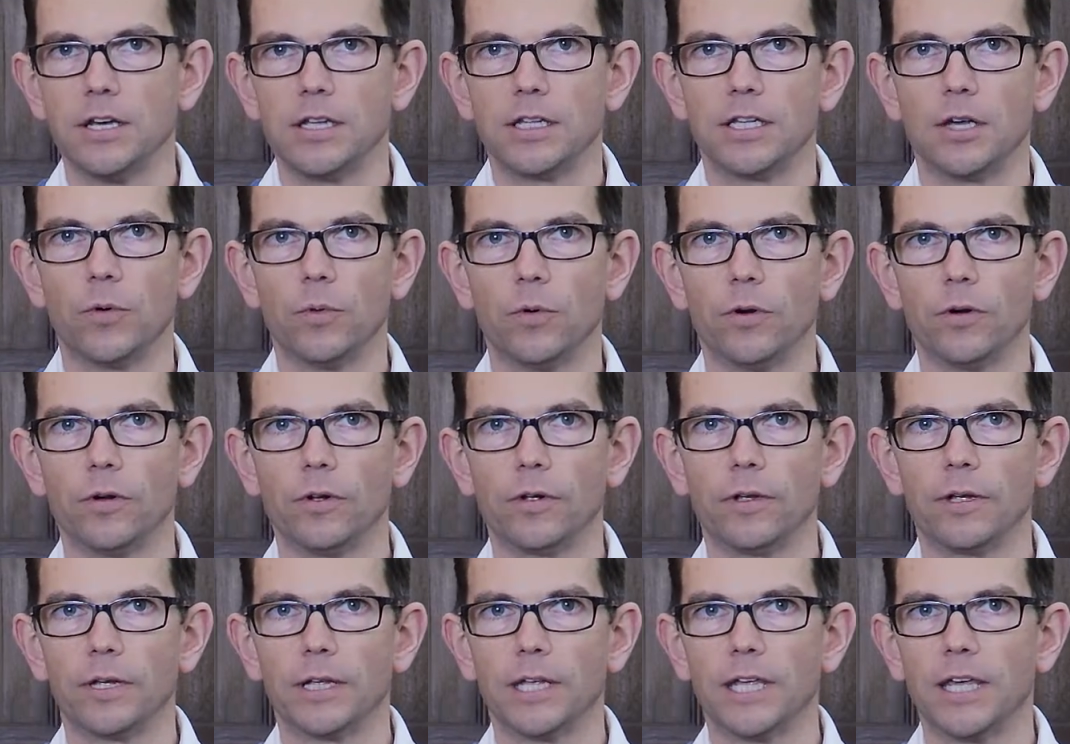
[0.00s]
that
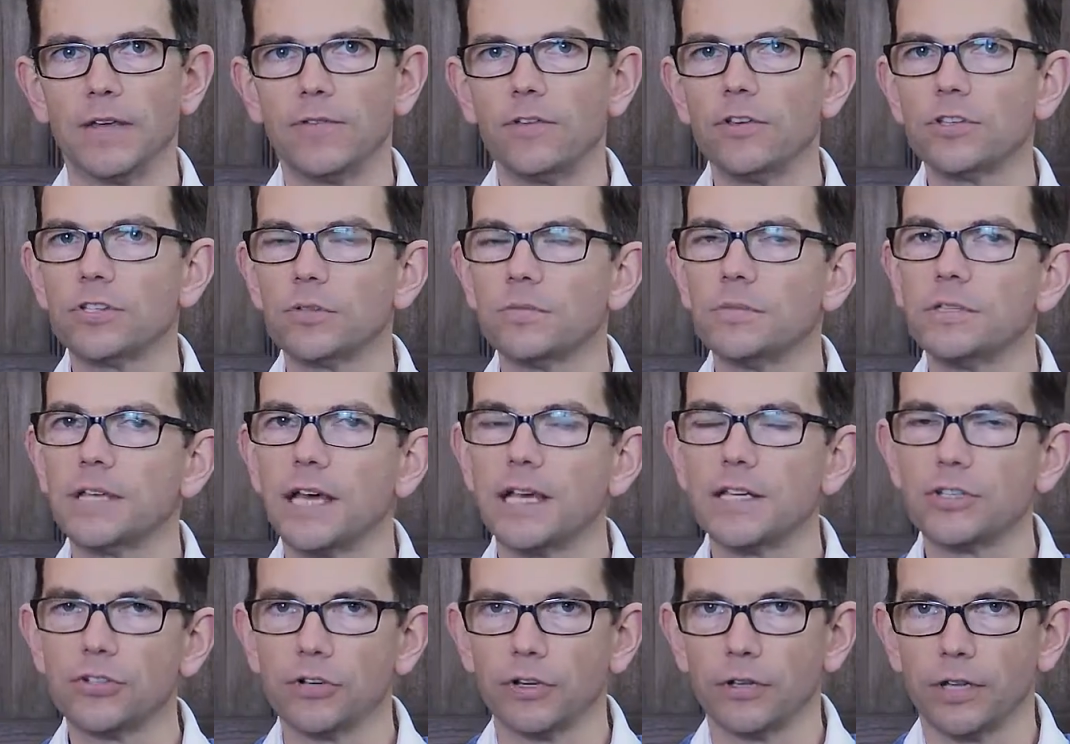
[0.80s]
will give you some
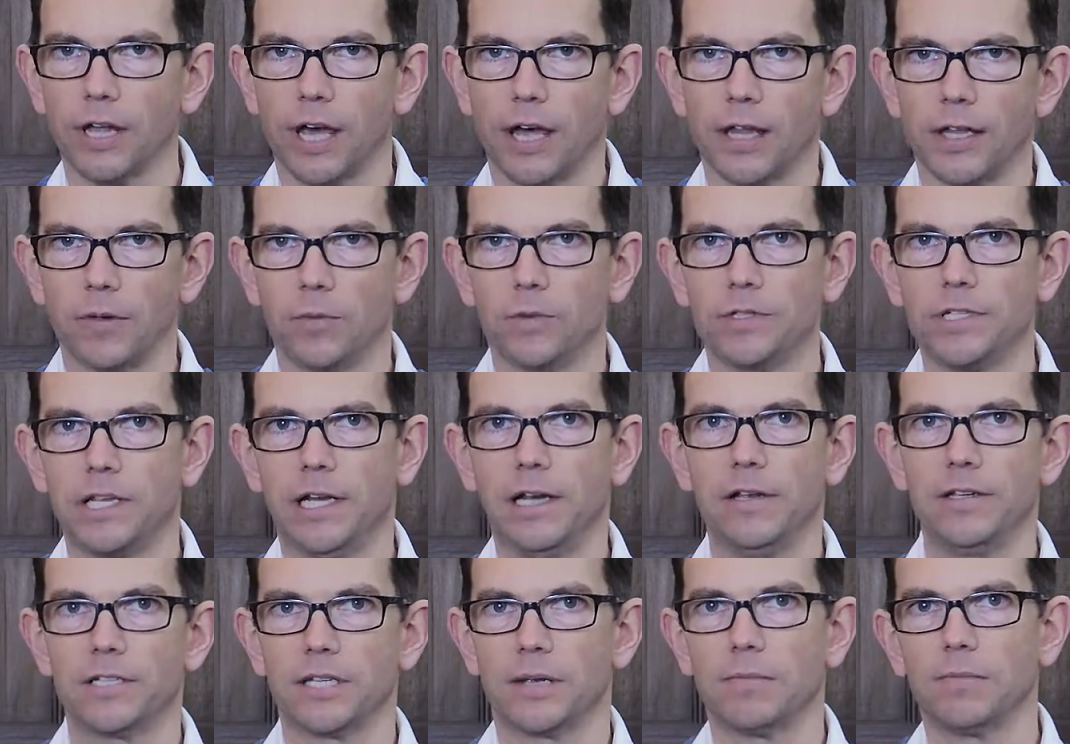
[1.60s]
data on that will tell
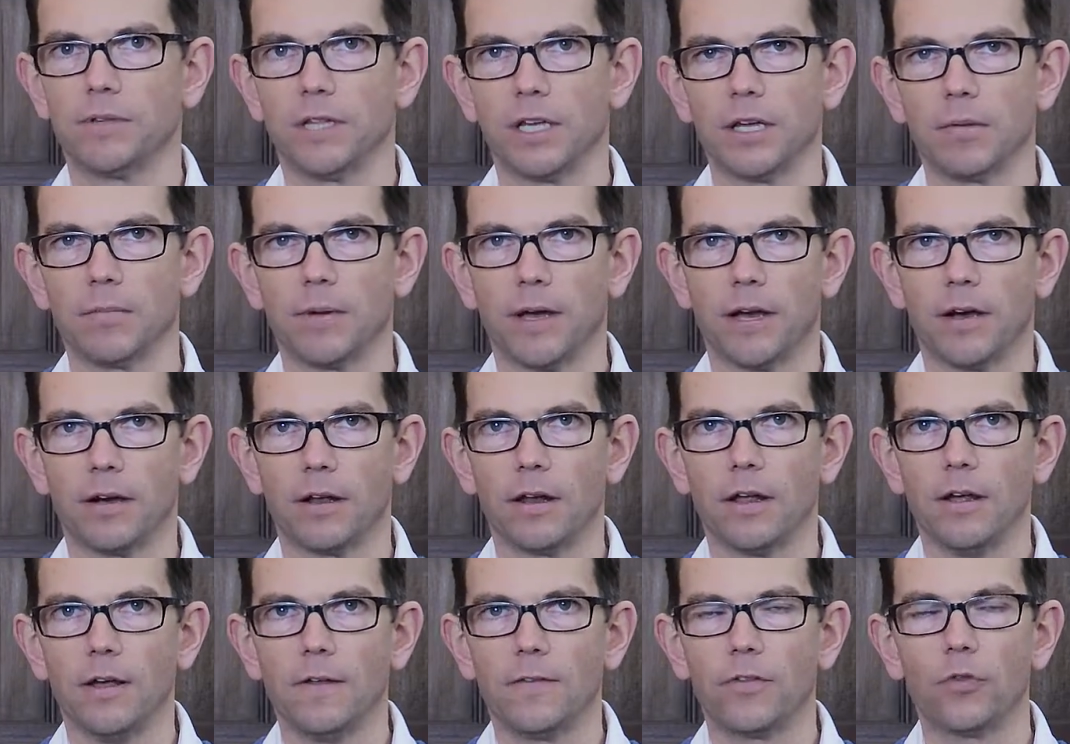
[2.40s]
you something
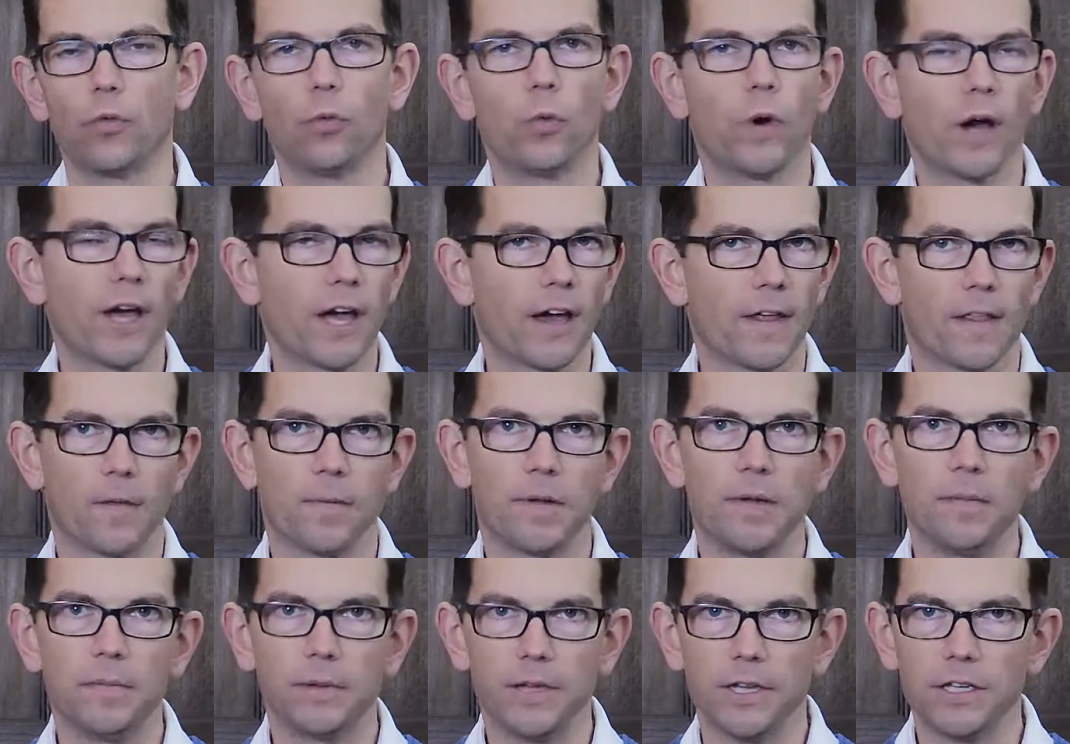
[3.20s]
about the way other
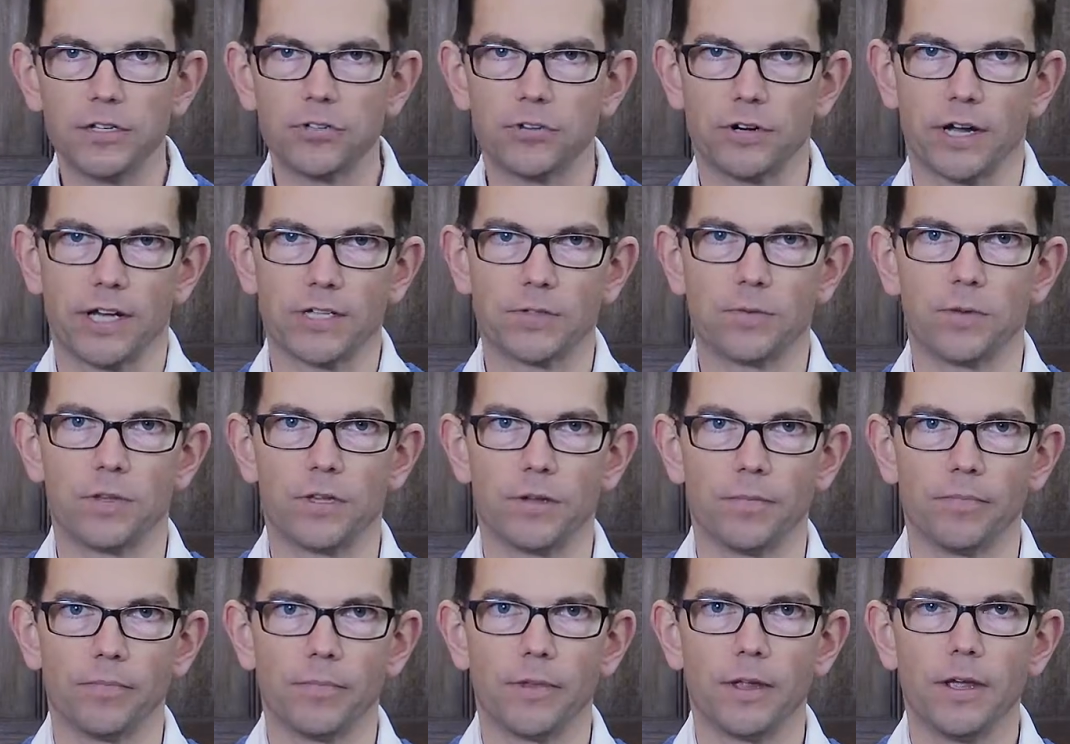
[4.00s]
people interact with
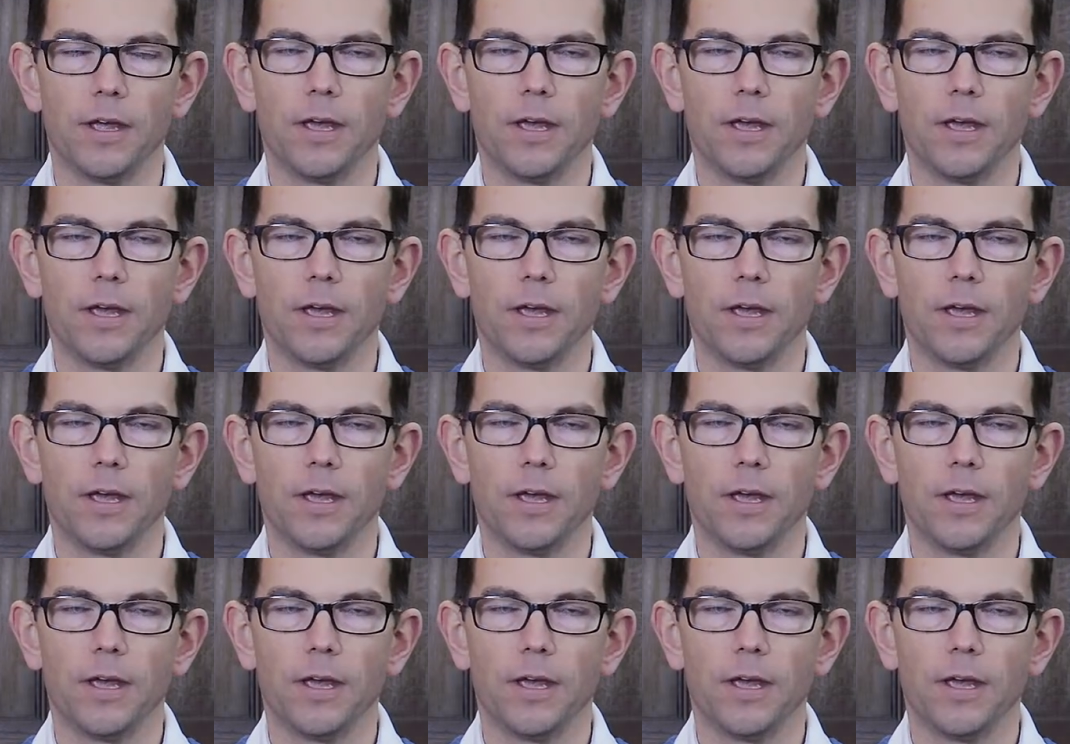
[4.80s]
them.